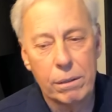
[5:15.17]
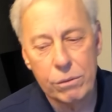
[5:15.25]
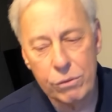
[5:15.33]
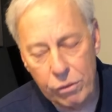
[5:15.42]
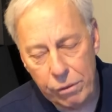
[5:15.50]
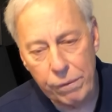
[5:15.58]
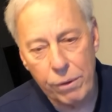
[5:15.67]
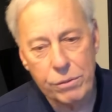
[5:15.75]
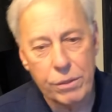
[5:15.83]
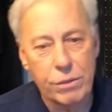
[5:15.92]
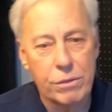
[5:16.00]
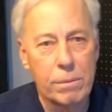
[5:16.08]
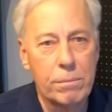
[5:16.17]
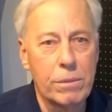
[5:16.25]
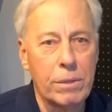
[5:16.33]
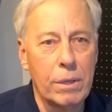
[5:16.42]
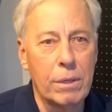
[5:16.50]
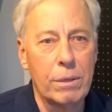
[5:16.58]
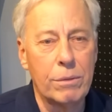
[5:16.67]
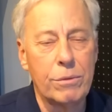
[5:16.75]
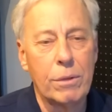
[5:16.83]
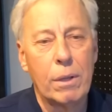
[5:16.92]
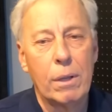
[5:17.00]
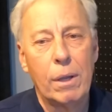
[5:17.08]
servo systems
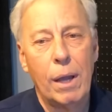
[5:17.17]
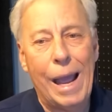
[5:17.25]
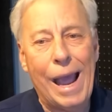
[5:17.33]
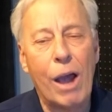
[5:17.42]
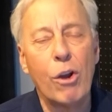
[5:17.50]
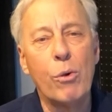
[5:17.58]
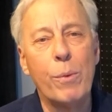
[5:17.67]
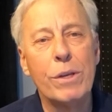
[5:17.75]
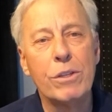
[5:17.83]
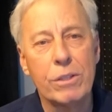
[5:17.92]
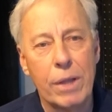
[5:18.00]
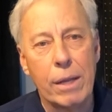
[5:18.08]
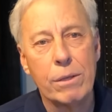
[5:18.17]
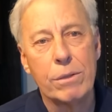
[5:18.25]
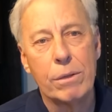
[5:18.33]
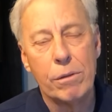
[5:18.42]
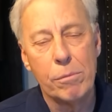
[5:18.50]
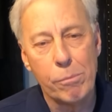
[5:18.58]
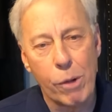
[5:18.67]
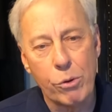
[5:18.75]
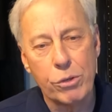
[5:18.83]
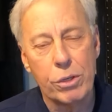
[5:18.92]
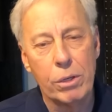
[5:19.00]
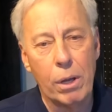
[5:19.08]
is how do we sense the
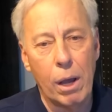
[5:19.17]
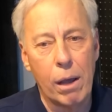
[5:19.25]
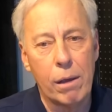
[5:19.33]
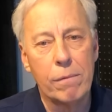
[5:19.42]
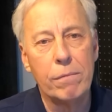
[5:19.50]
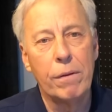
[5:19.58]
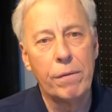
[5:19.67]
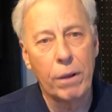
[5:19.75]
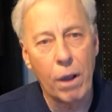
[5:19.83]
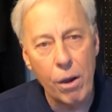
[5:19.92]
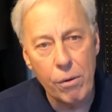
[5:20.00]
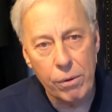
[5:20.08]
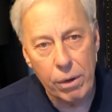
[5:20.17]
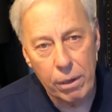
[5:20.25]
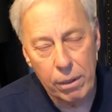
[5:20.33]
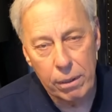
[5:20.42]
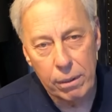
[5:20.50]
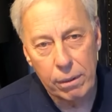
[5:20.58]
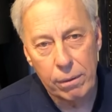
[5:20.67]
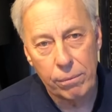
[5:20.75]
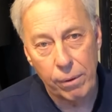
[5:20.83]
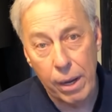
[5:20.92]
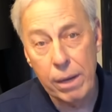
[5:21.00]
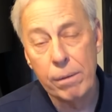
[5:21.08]
motion of the cone,
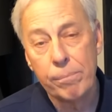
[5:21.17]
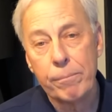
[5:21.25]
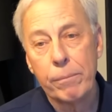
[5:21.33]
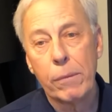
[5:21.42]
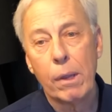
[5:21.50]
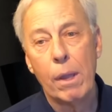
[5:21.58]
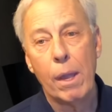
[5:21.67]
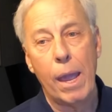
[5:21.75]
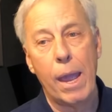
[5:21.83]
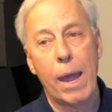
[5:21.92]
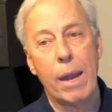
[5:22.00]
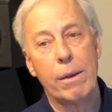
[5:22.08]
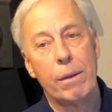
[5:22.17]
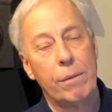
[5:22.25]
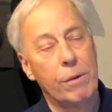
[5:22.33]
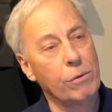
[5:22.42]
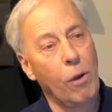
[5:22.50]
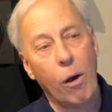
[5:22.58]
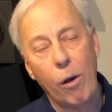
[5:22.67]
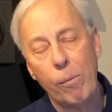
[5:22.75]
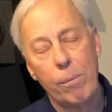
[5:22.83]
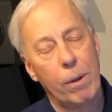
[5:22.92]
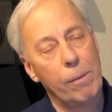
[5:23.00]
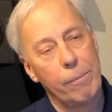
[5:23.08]
right? And there's a
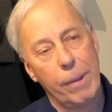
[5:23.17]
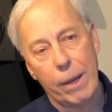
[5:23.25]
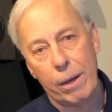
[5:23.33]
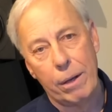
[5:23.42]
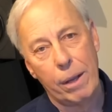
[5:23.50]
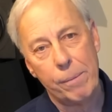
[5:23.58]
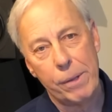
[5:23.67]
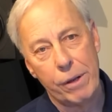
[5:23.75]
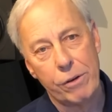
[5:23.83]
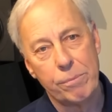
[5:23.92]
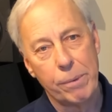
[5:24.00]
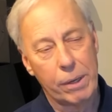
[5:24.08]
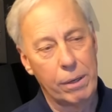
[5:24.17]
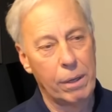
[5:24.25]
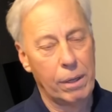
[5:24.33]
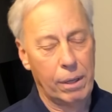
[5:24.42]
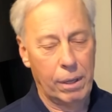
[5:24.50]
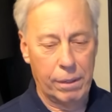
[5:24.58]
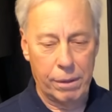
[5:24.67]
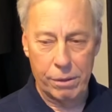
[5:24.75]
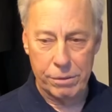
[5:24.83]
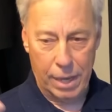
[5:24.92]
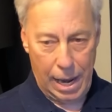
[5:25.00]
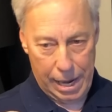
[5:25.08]
whole, oh man, I mean, there's been
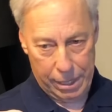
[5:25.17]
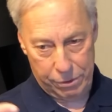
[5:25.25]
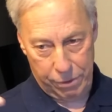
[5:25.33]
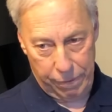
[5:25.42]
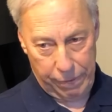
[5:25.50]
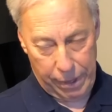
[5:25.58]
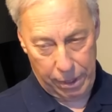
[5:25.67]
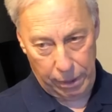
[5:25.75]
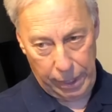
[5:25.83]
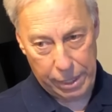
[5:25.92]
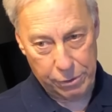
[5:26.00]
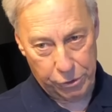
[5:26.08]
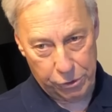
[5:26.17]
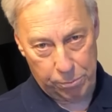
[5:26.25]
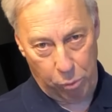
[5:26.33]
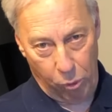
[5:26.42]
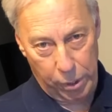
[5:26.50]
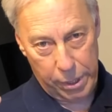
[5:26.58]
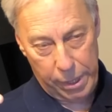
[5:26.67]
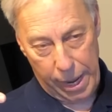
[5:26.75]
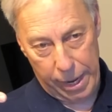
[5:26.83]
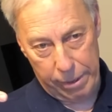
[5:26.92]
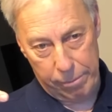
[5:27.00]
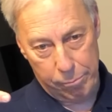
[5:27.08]
there's guys who had lasers pointed
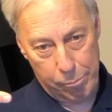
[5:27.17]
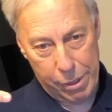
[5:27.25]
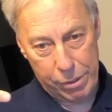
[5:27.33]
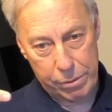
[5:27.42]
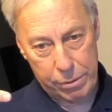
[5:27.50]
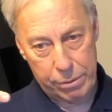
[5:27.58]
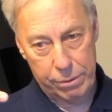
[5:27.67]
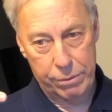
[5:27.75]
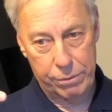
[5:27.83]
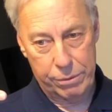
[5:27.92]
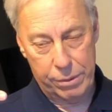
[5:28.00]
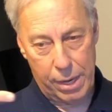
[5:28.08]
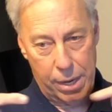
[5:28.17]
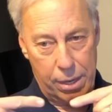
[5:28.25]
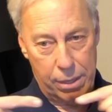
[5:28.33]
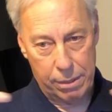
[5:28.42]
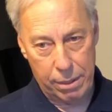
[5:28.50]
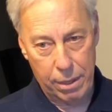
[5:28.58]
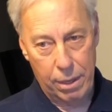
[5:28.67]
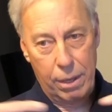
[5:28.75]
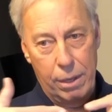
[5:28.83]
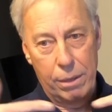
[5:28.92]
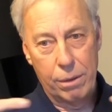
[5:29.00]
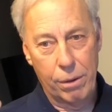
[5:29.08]
at it and mirrors, and
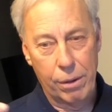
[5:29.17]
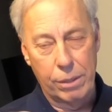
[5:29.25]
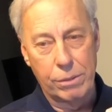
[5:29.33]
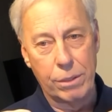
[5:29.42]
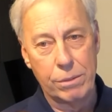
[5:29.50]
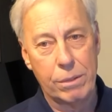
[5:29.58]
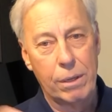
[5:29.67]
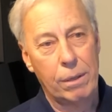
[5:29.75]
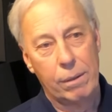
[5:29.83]
you know, it's just